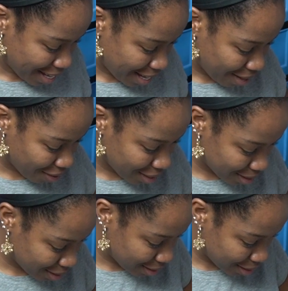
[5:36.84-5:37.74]

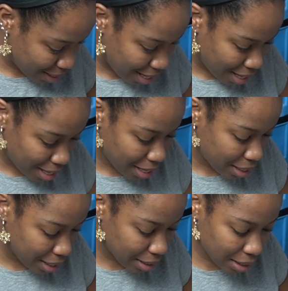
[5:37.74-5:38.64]
Alright,
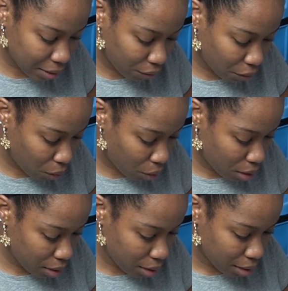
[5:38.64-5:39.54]
and this is for,